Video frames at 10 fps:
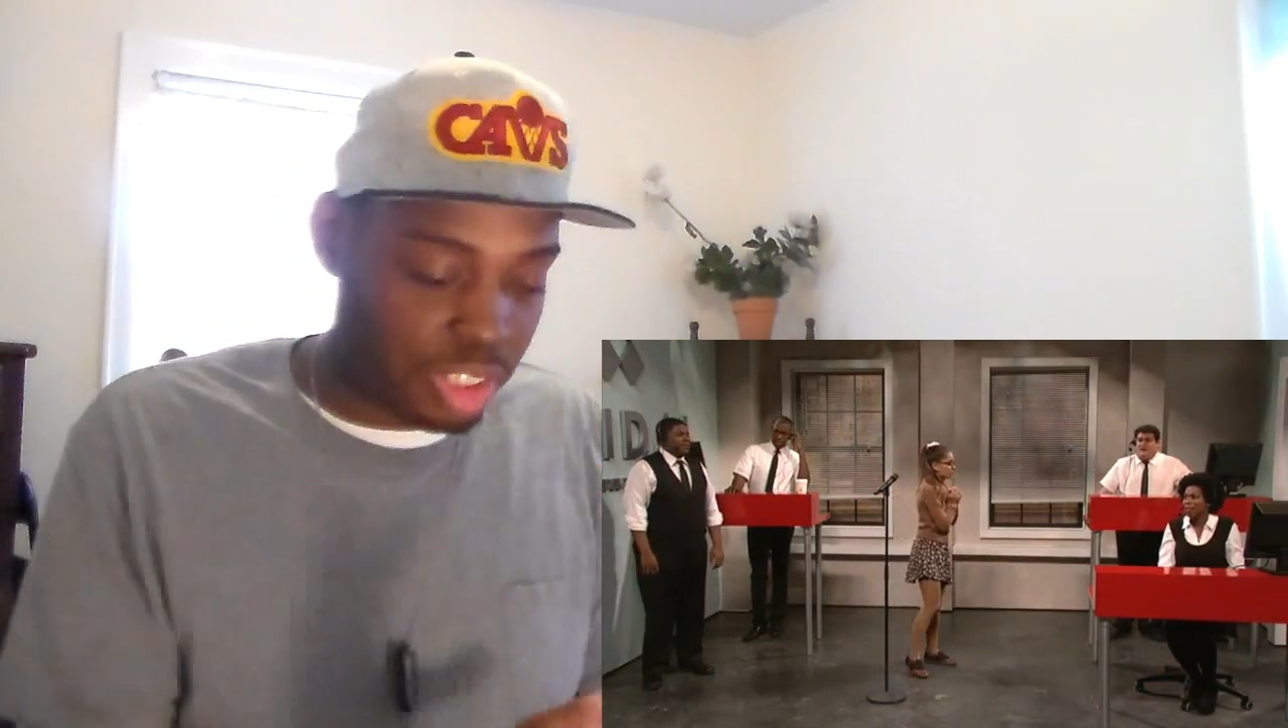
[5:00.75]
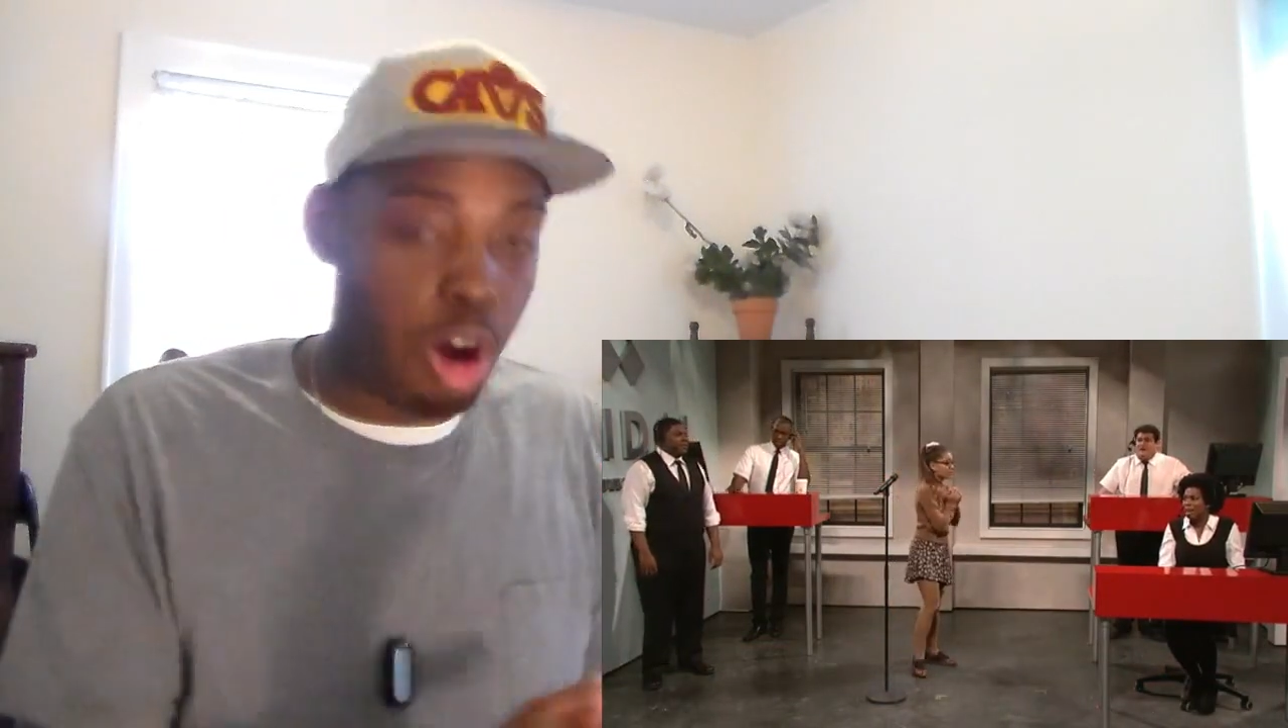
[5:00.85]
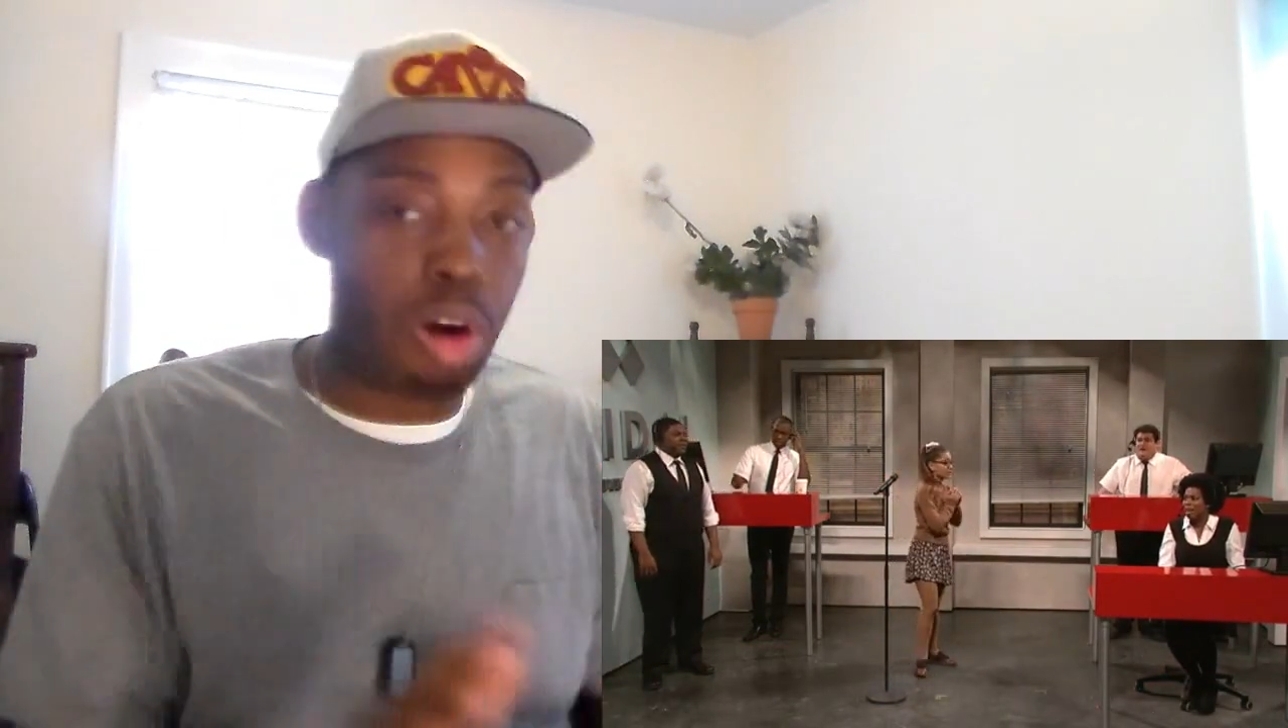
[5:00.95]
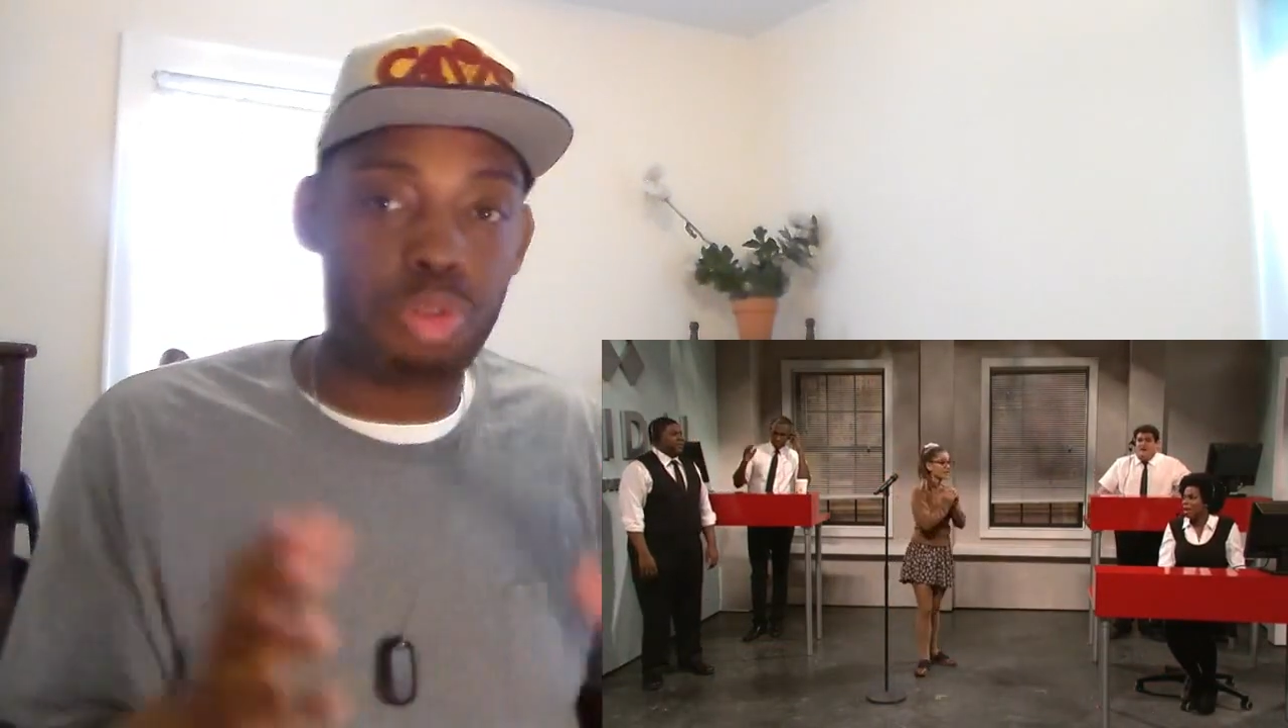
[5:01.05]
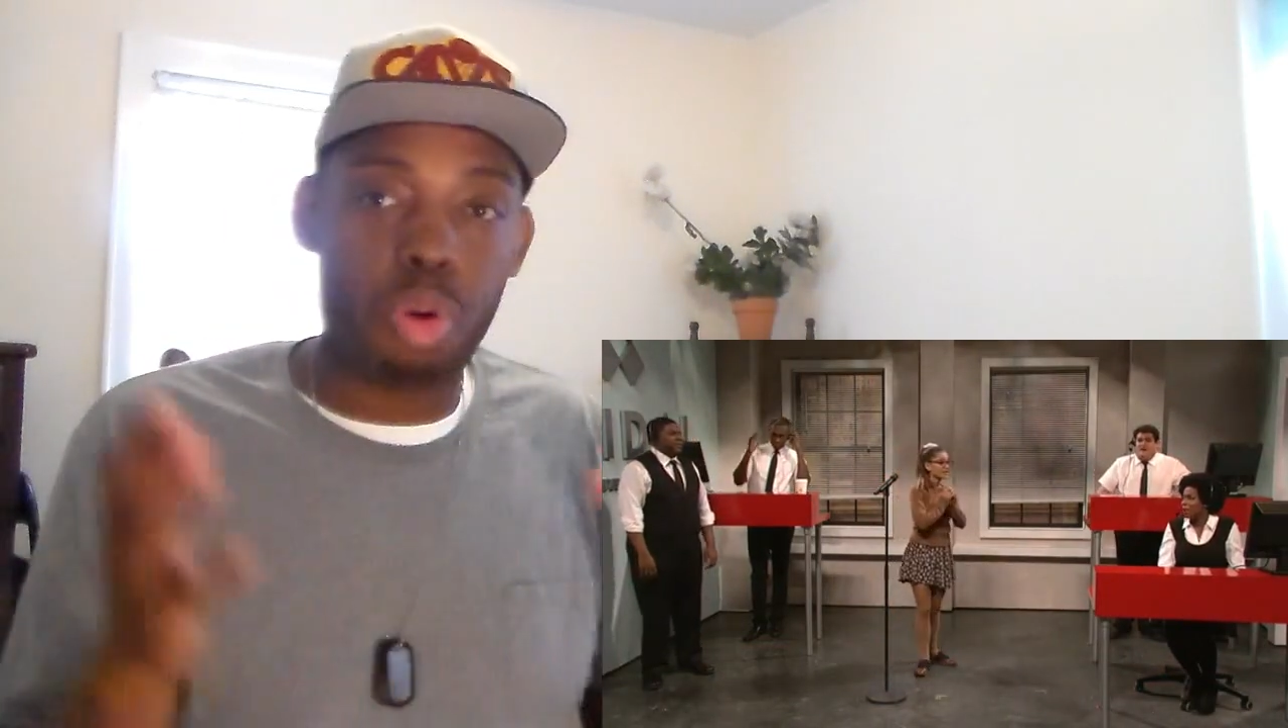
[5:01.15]

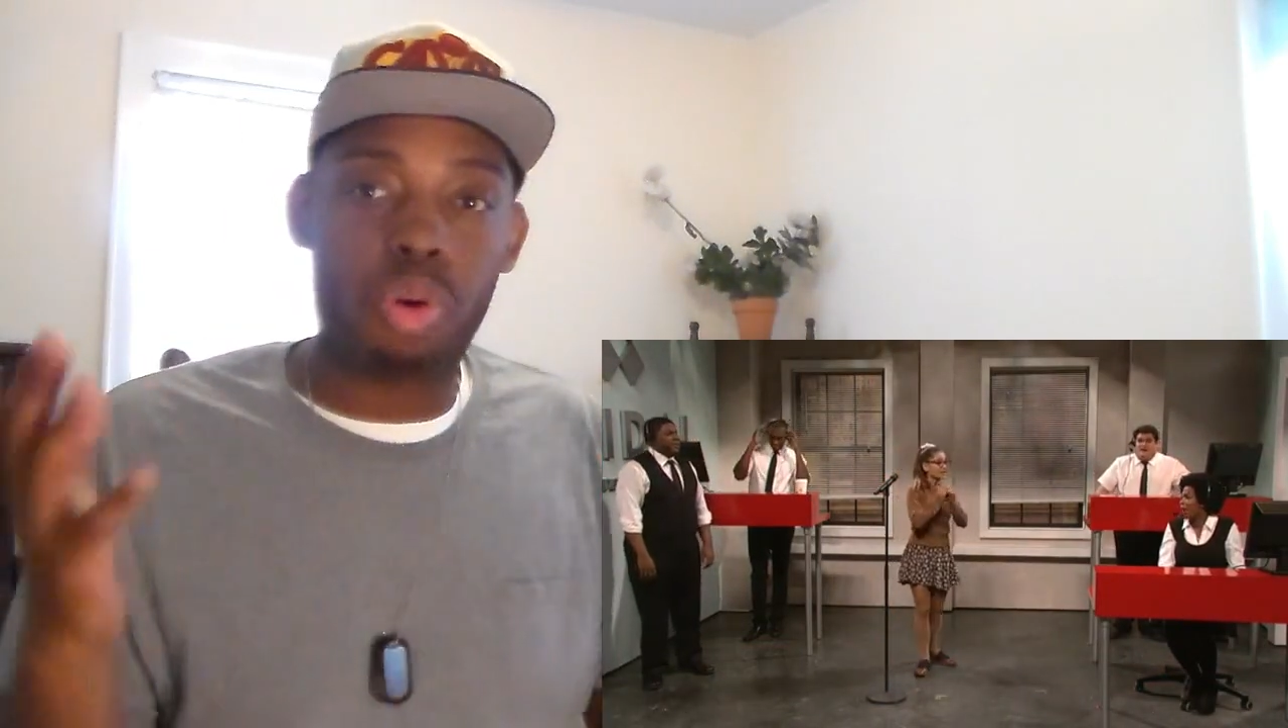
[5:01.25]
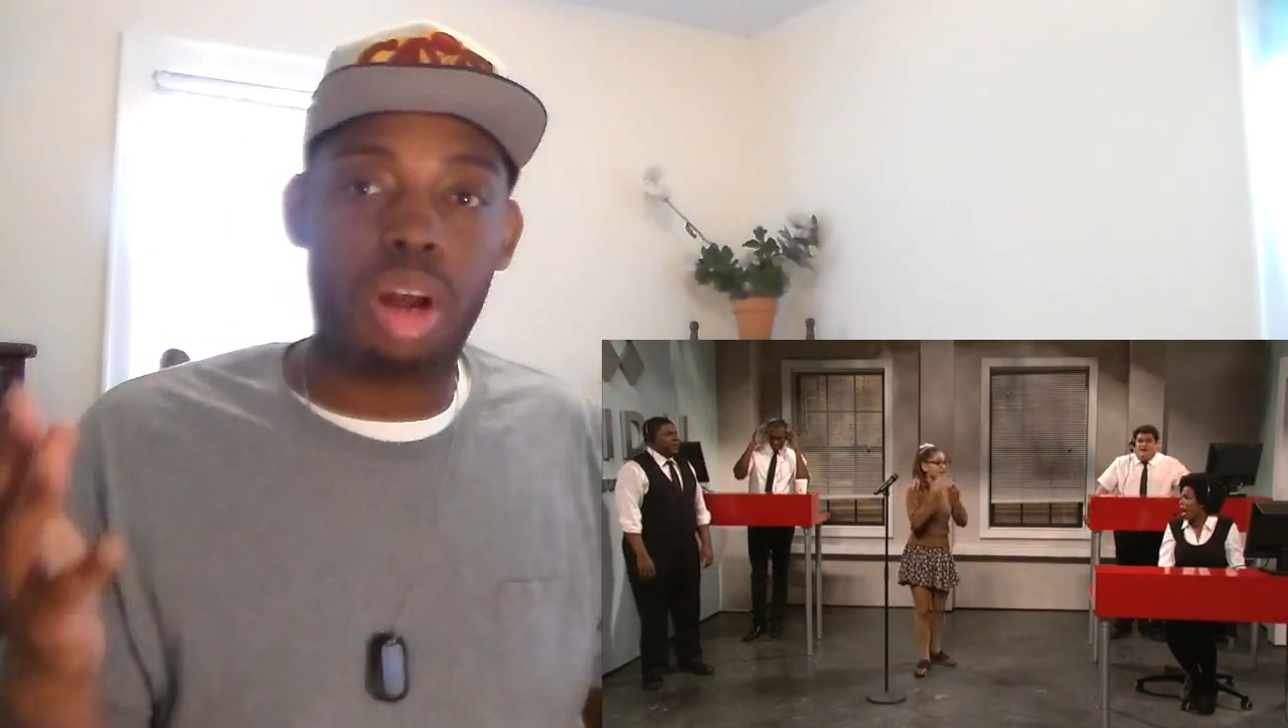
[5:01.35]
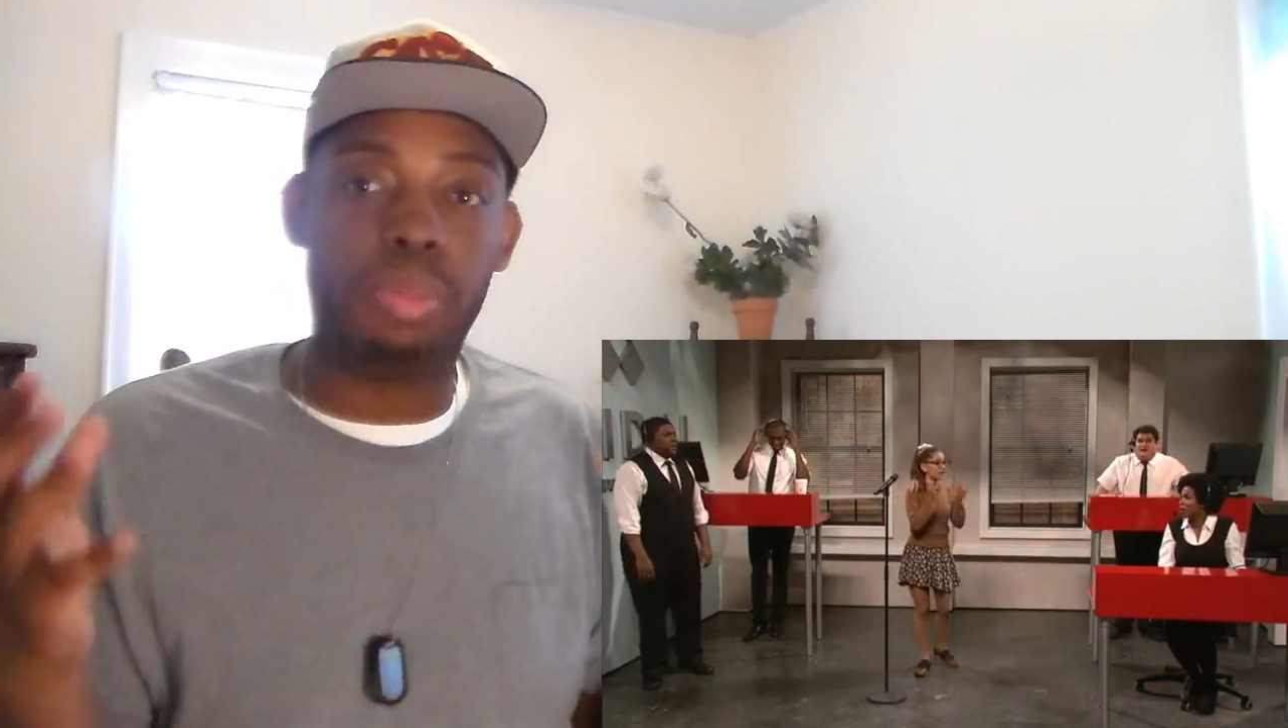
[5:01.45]
songs growing